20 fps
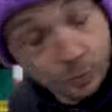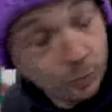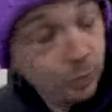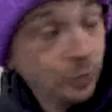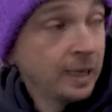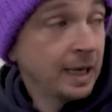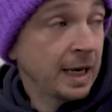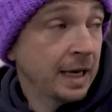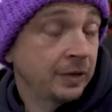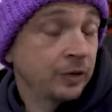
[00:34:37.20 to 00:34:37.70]

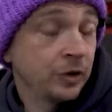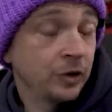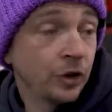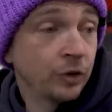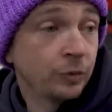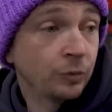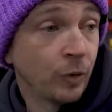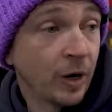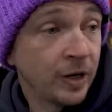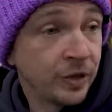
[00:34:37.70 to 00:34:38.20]
Lads
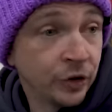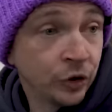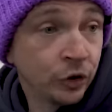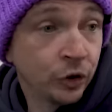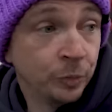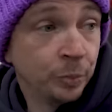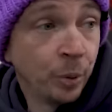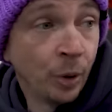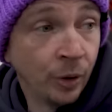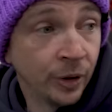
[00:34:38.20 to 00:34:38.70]
just raised a
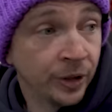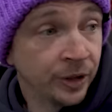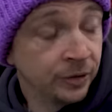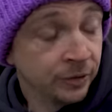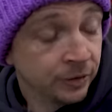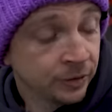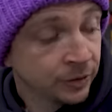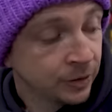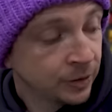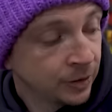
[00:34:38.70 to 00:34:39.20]
good point.
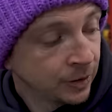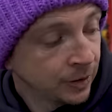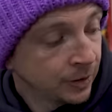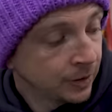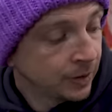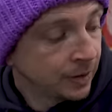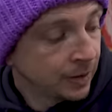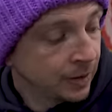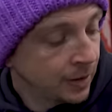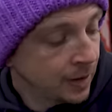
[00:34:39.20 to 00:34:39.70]

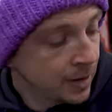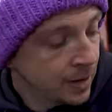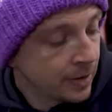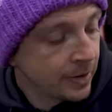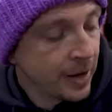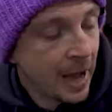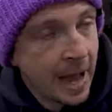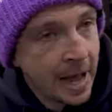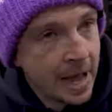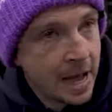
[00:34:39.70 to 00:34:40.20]

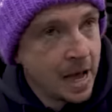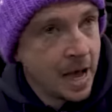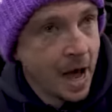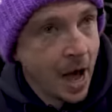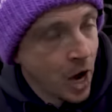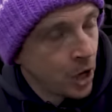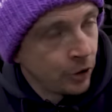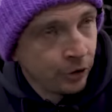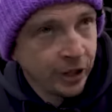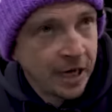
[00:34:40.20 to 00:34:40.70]
Uh,
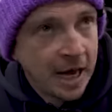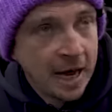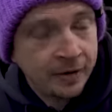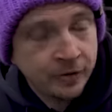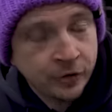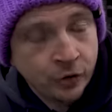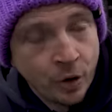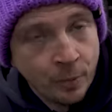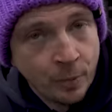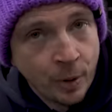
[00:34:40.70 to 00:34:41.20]

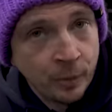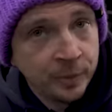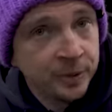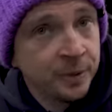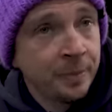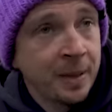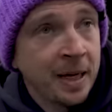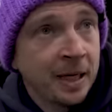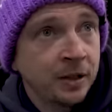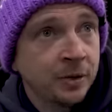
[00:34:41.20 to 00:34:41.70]
Huracán's got pops
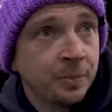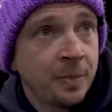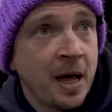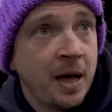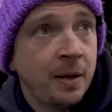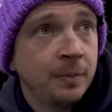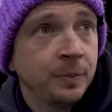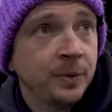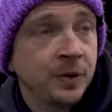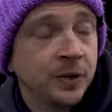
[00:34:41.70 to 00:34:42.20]
and bangs
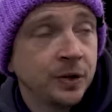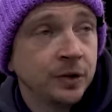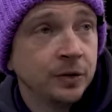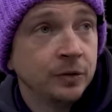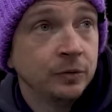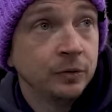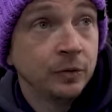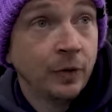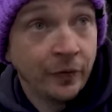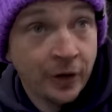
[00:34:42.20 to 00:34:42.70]
maps
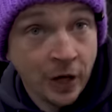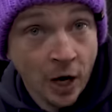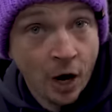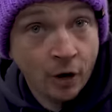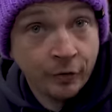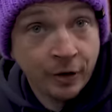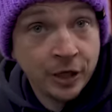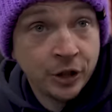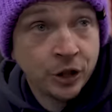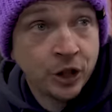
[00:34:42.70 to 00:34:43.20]
the
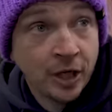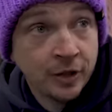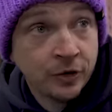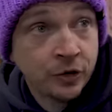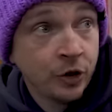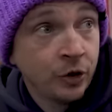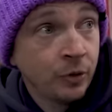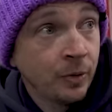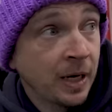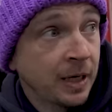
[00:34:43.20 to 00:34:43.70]
R8 Gen
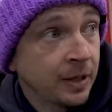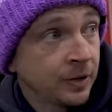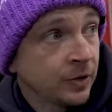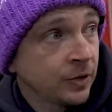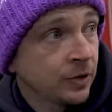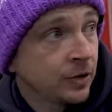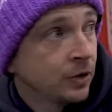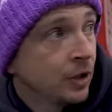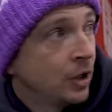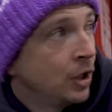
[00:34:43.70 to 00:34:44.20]
2
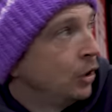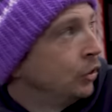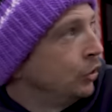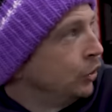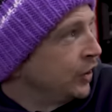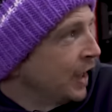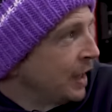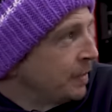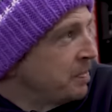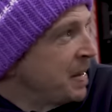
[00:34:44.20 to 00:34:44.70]
as You
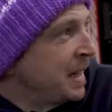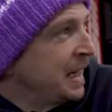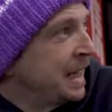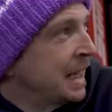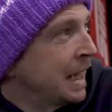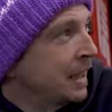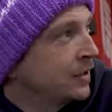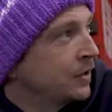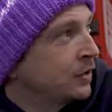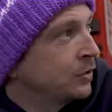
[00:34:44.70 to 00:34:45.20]
said Mini
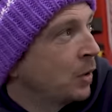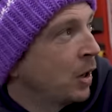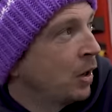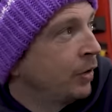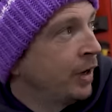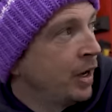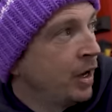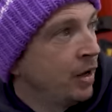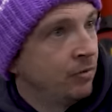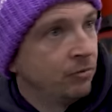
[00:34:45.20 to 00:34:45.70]
as as
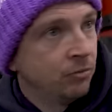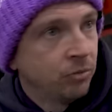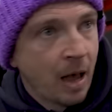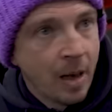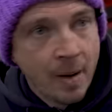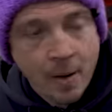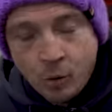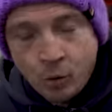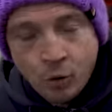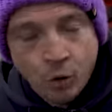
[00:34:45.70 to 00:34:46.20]
well, it?
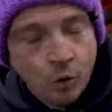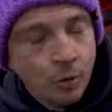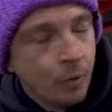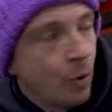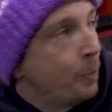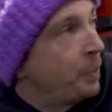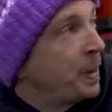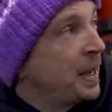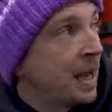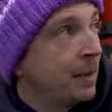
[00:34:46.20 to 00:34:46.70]
Eh, or
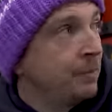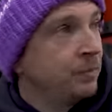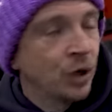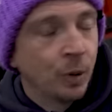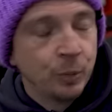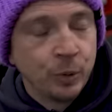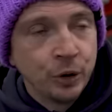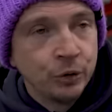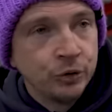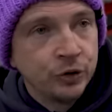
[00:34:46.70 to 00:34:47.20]

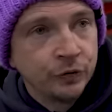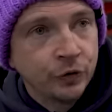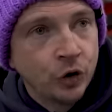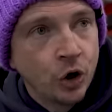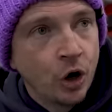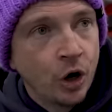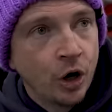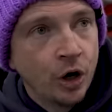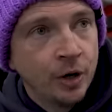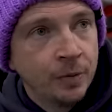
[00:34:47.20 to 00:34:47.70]
BMWs have
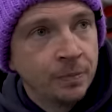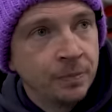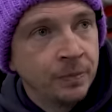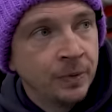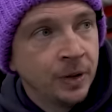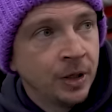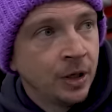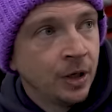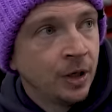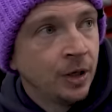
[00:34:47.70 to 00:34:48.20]
got them. Um,
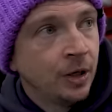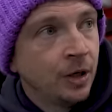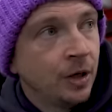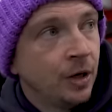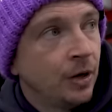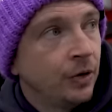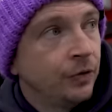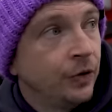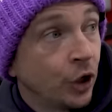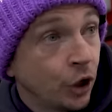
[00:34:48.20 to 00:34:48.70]

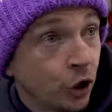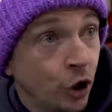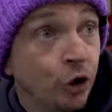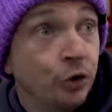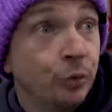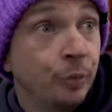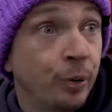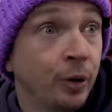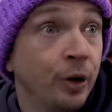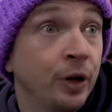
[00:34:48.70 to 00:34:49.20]
the
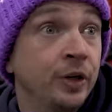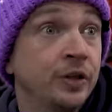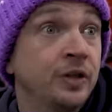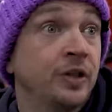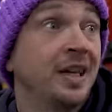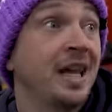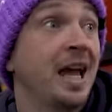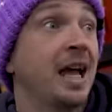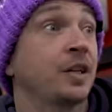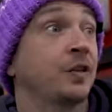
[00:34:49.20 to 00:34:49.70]
Cupras,
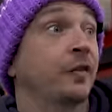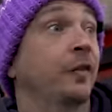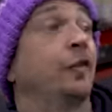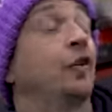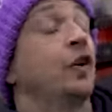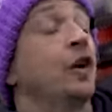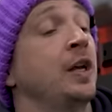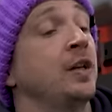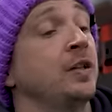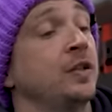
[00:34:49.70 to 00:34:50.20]
the
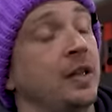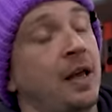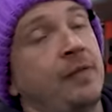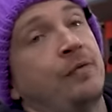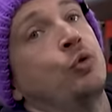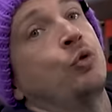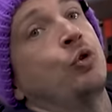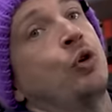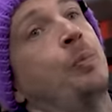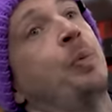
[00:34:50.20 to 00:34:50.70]
S3s, they've
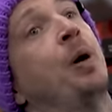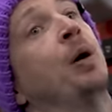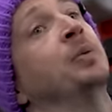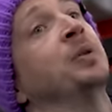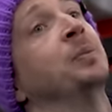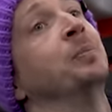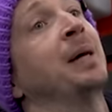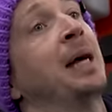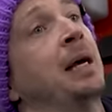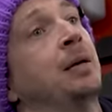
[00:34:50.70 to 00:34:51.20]
all got pops
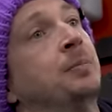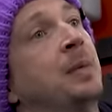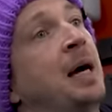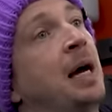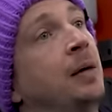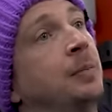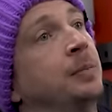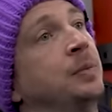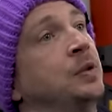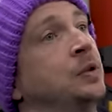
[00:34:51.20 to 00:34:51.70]
and bang
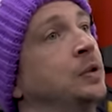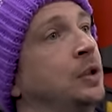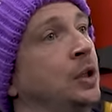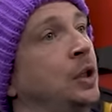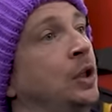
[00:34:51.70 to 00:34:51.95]
maps.